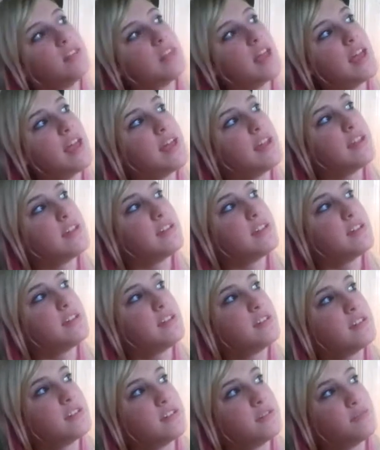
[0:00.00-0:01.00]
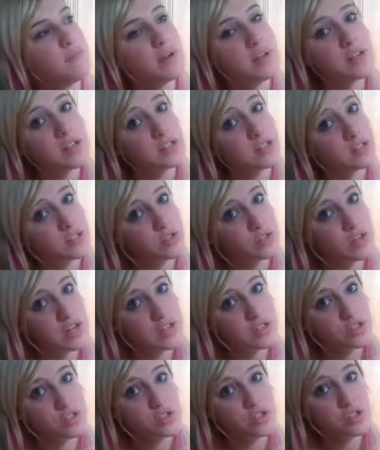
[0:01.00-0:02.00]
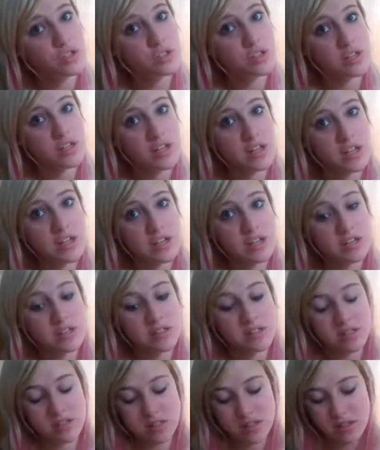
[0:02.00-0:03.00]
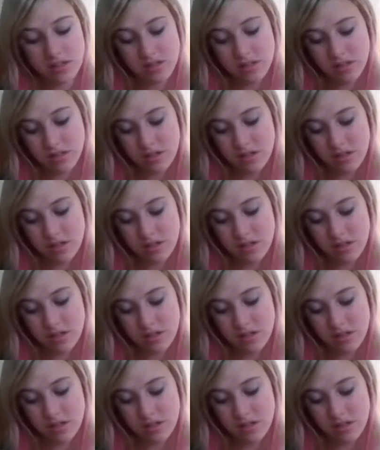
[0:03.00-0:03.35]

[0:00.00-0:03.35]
then Mariana's Trench, and